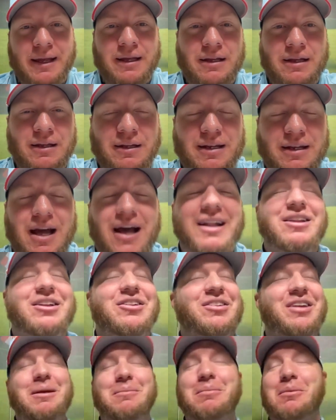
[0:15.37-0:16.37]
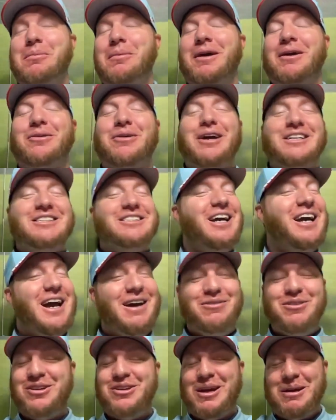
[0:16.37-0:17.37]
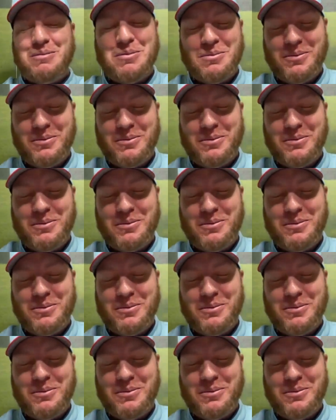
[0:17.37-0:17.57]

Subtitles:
not the Tampa Bay Rays. I had the Tampa